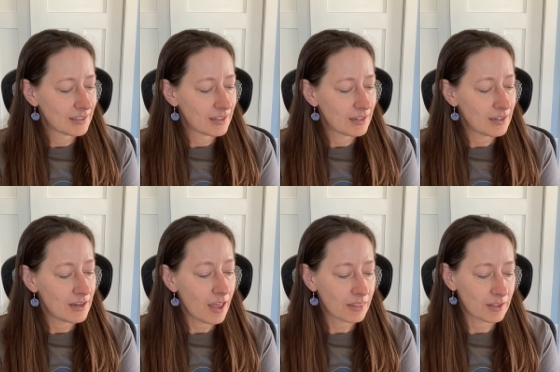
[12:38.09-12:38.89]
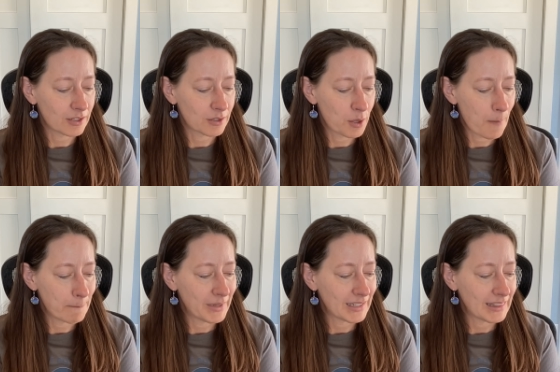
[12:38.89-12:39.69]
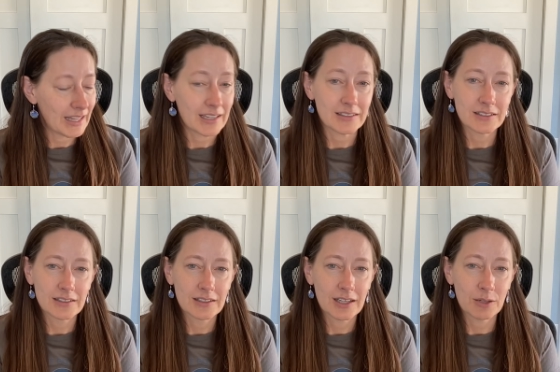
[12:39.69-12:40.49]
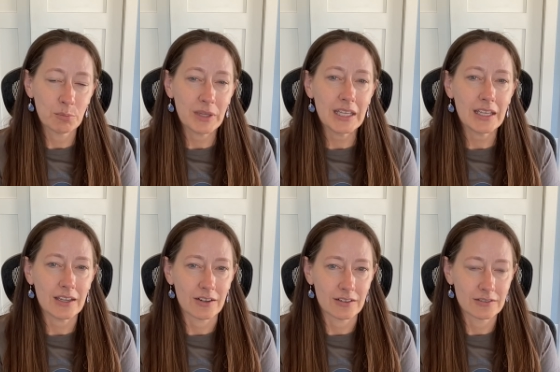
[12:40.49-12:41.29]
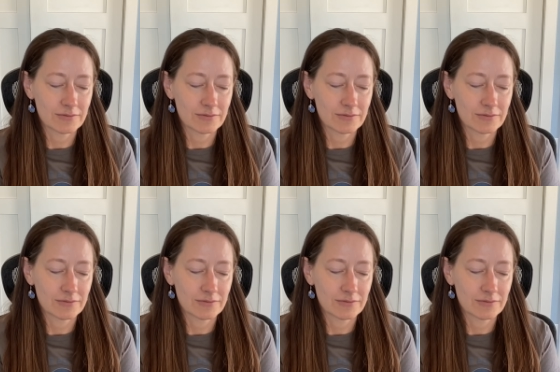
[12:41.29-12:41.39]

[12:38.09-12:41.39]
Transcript: Nothing but light can be here.